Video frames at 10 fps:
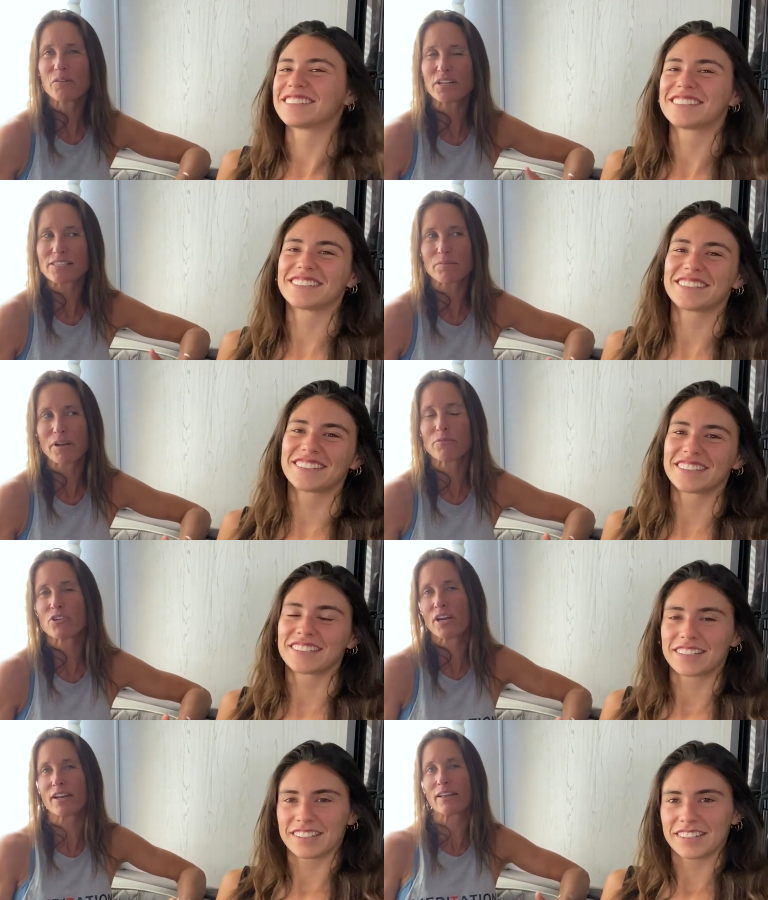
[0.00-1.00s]
Speaker 1: what? Sometimes
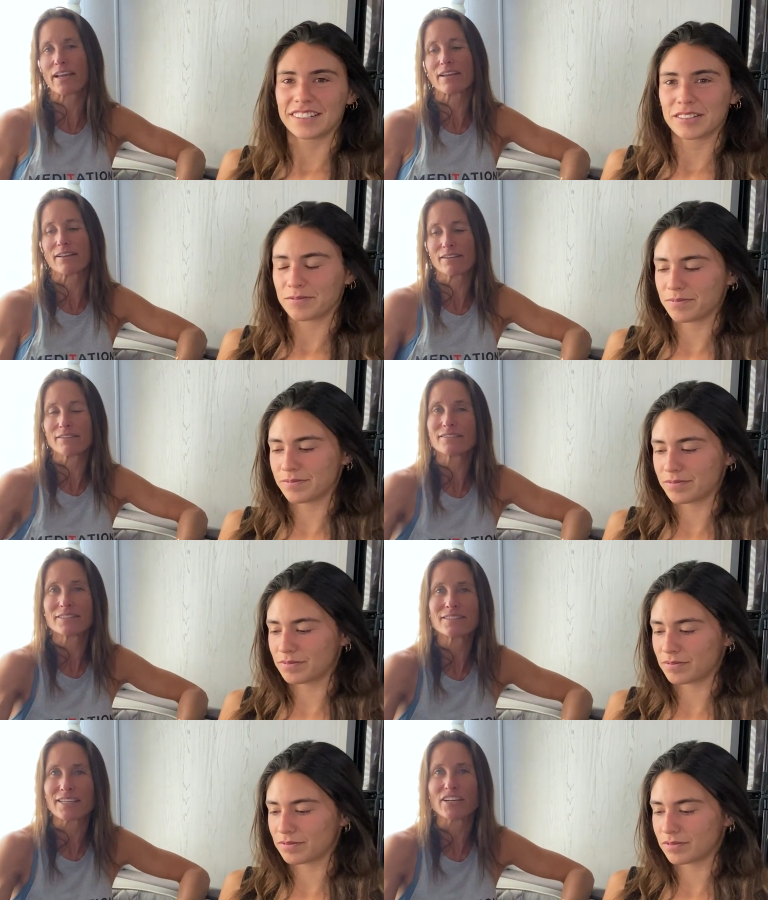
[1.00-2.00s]
you gotta like
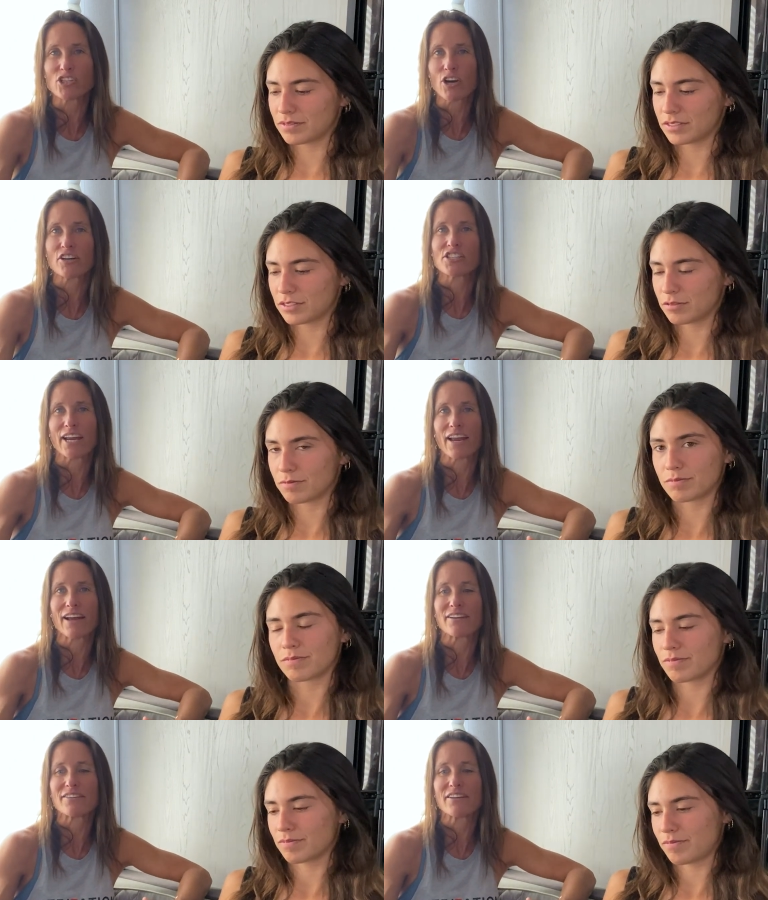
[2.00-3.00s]
take charge
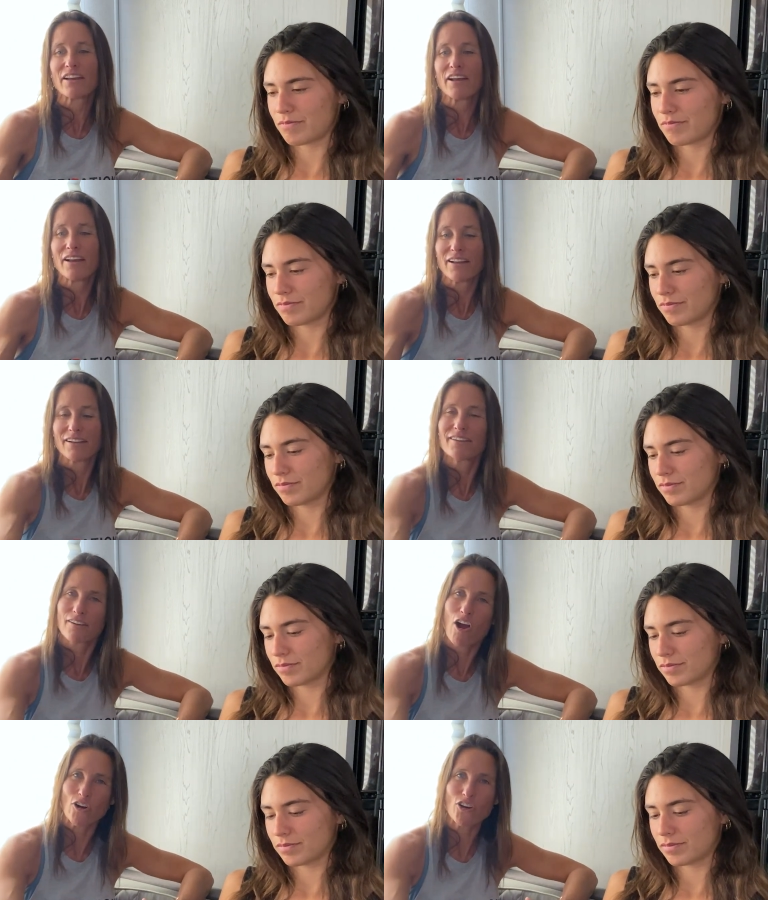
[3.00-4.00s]
and
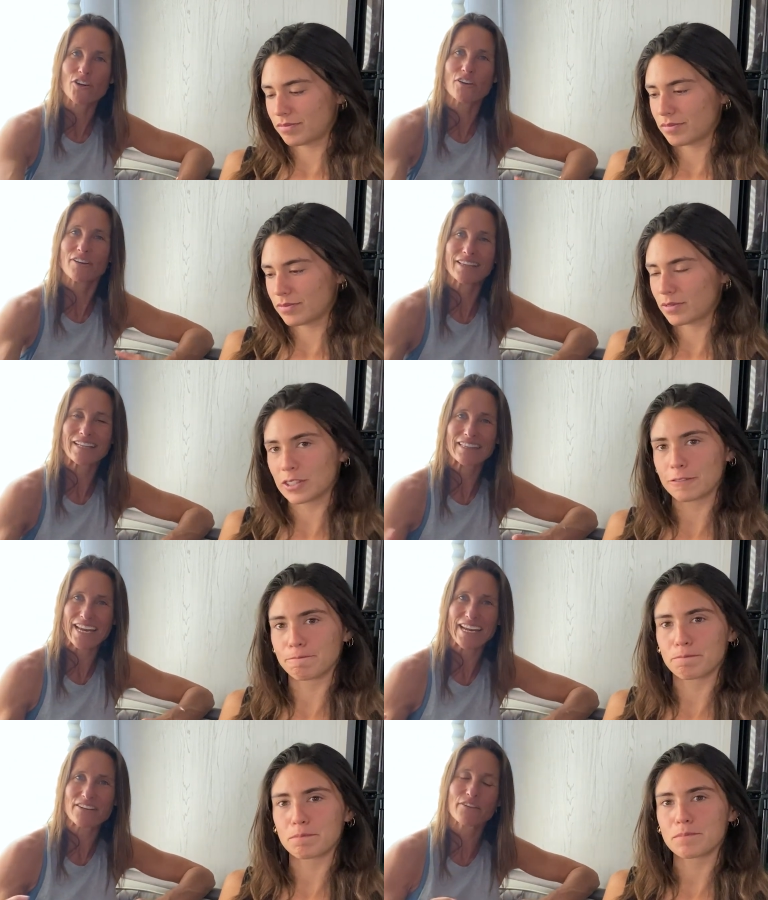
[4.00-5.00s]
conquer the
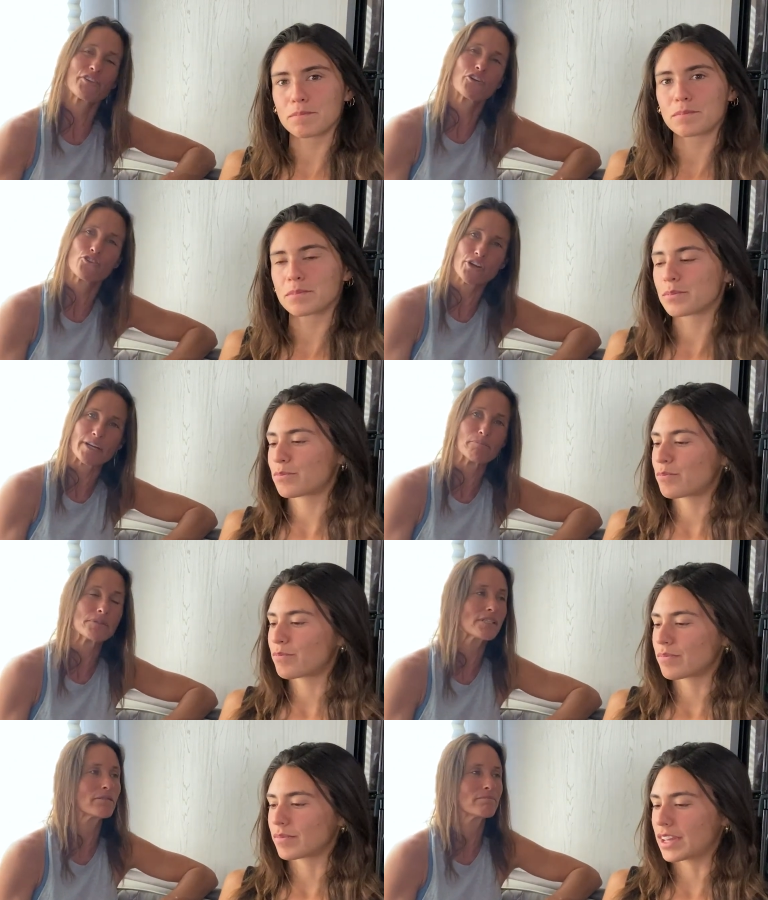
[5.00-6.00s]
land of your
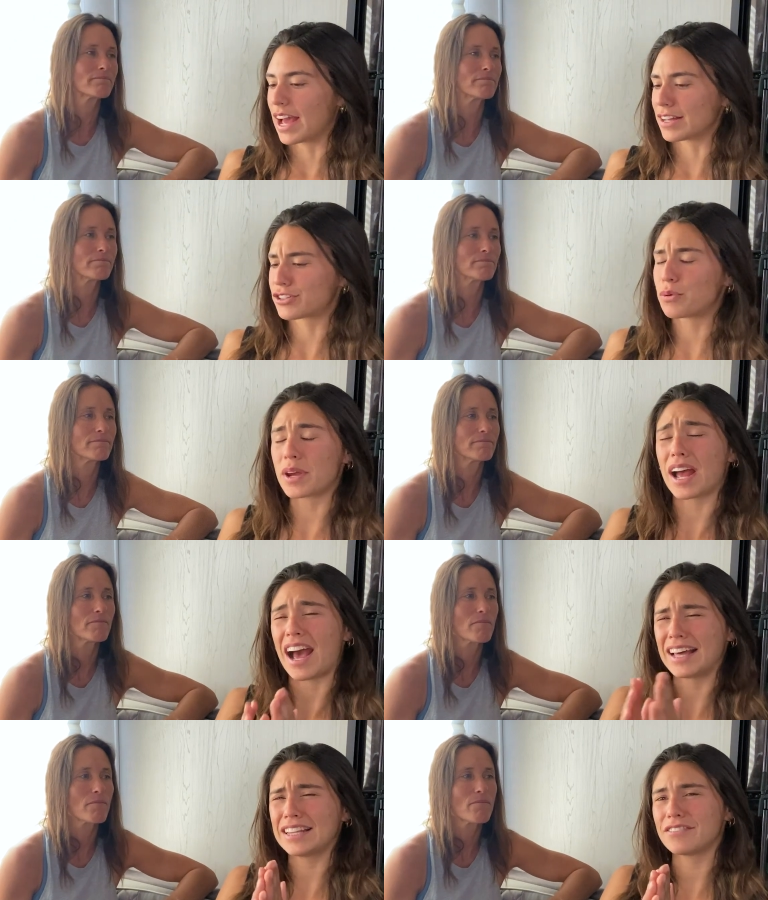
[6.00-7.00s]
dreams.
Speaker 2: Yeah. So we
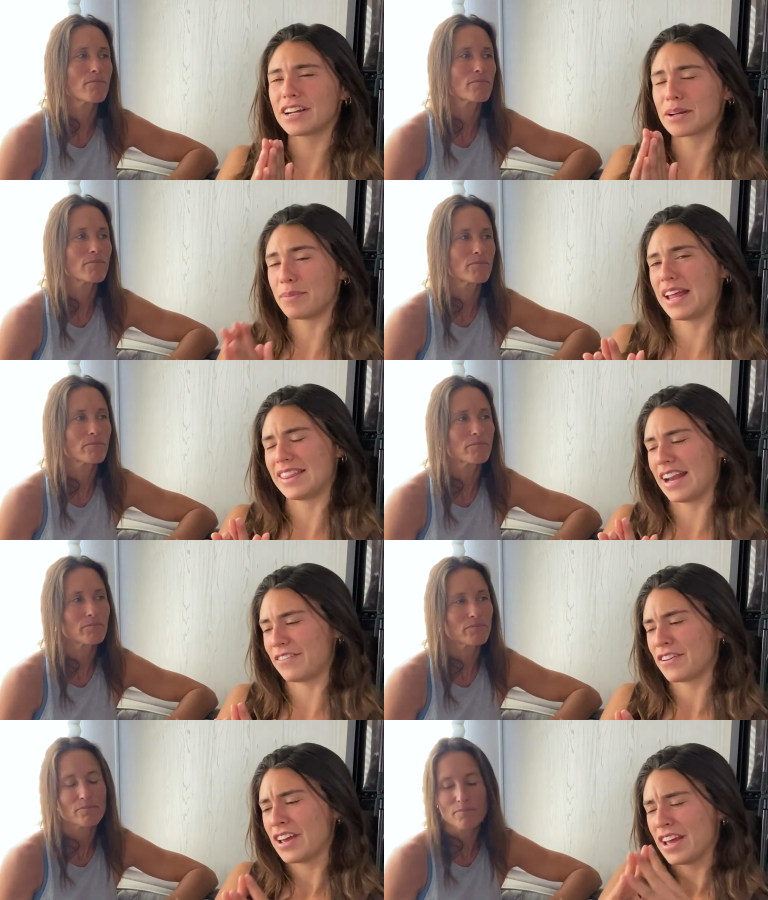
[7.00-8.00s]
highly recommend that
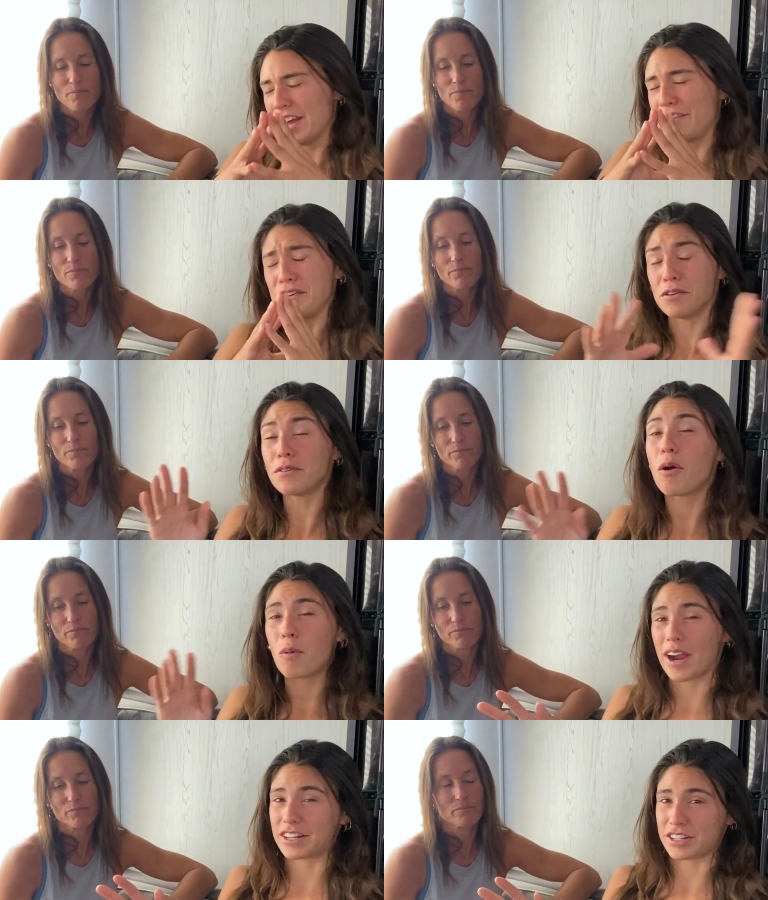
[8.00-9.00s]
if if you don't know
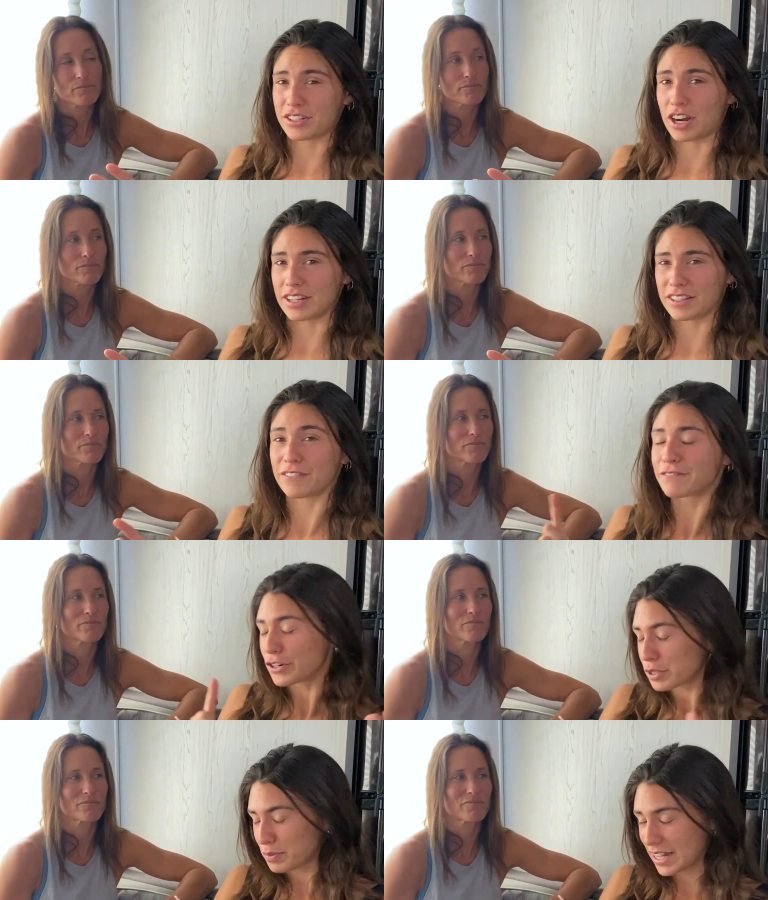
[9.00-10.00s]
where to start, the
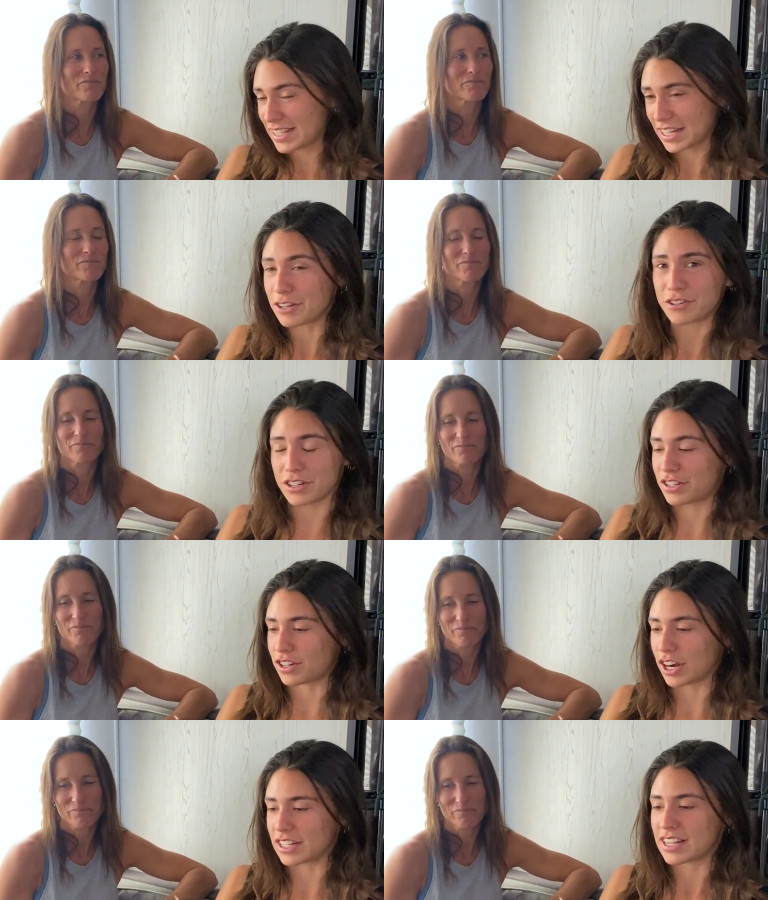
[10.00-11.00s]
first place that you should
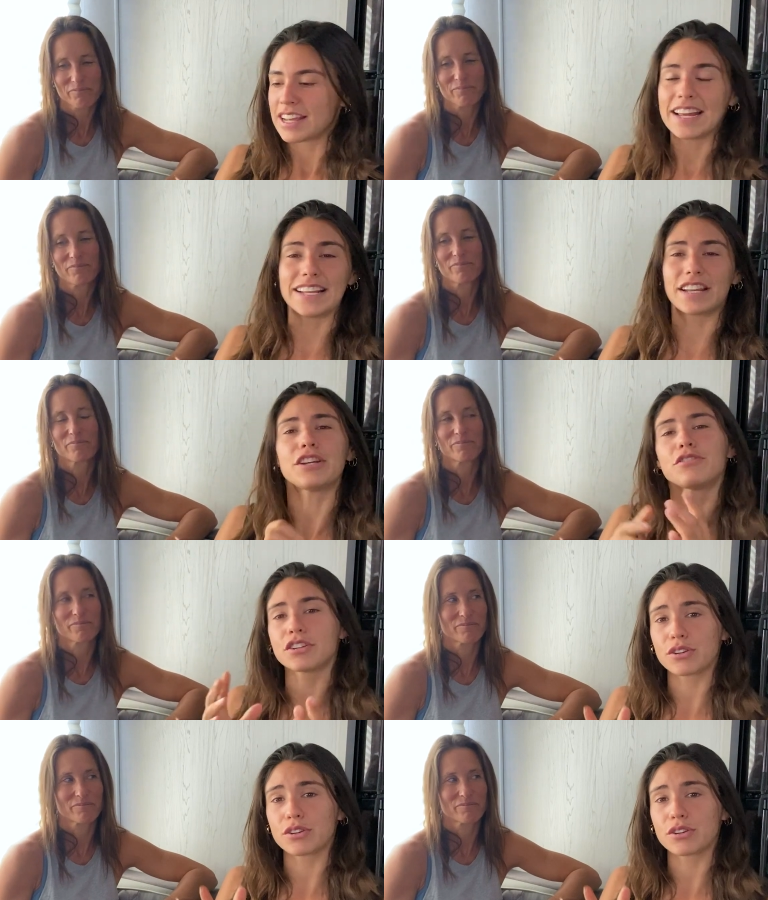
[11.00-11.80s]
start is that you should